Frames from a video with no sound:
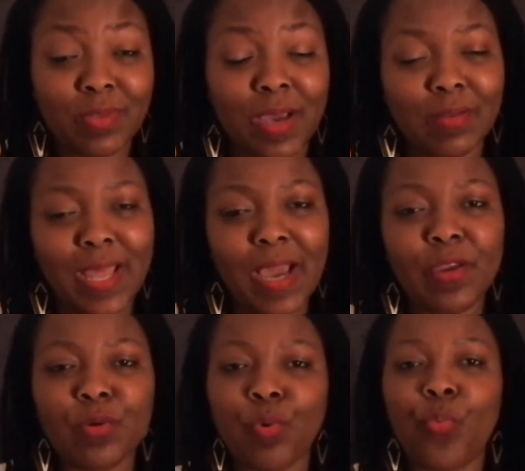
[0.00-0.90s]
Now
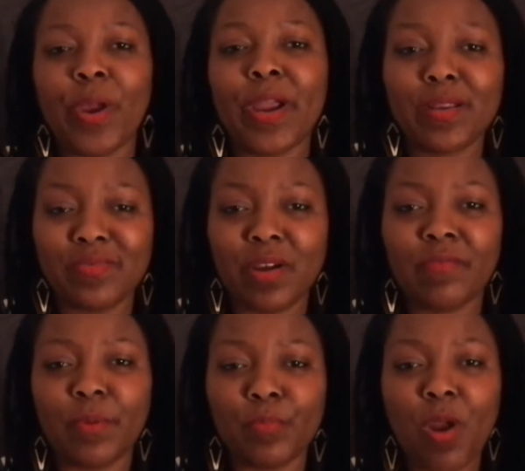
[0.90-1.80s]
you're aware
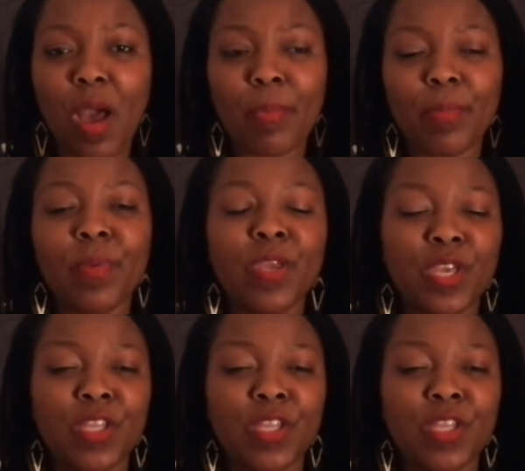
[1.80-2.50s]
of the problem.